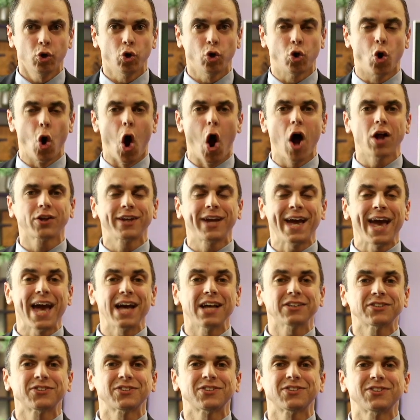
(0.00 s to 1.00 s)
God
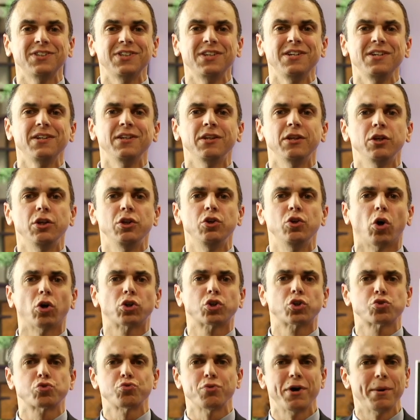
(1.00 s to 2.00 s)
has seen your
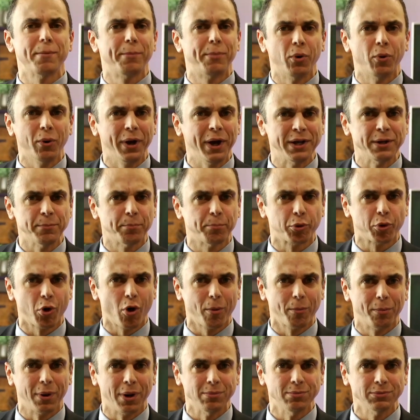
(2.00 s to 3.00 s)
trouble and
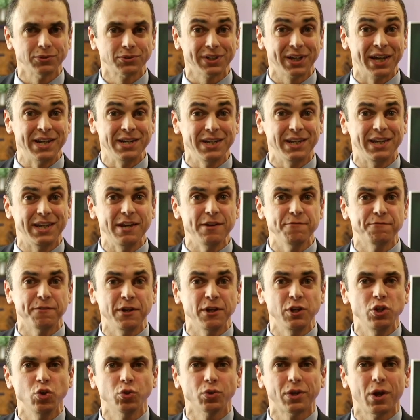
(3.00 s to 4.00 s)
problems and
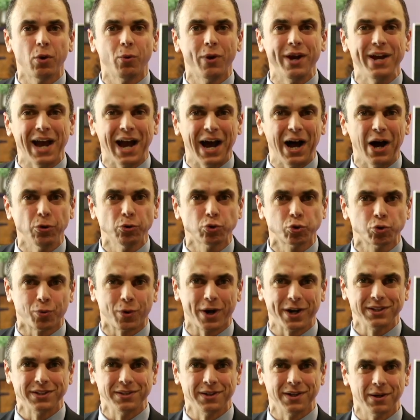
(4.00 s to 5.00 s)
giving you the way out
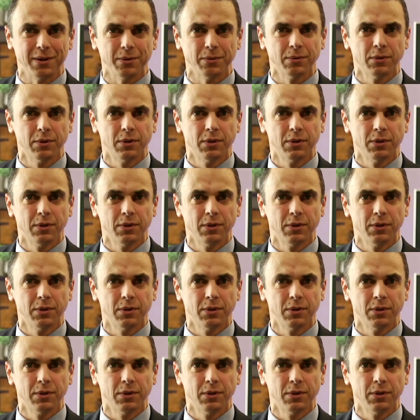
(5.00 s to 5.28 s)
right now.